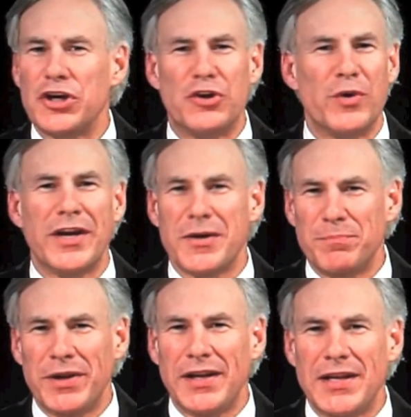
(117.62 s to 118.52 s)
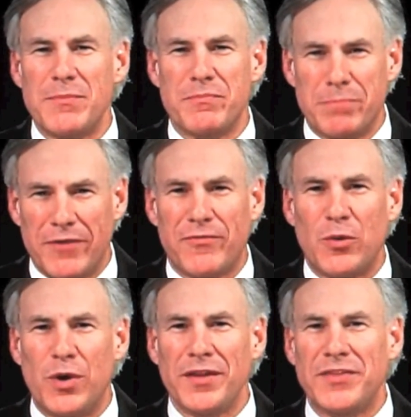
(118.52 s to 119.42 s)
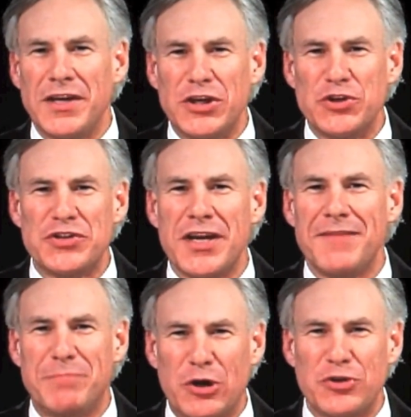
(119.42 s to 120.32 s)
Agree completely, but for one thing, you said that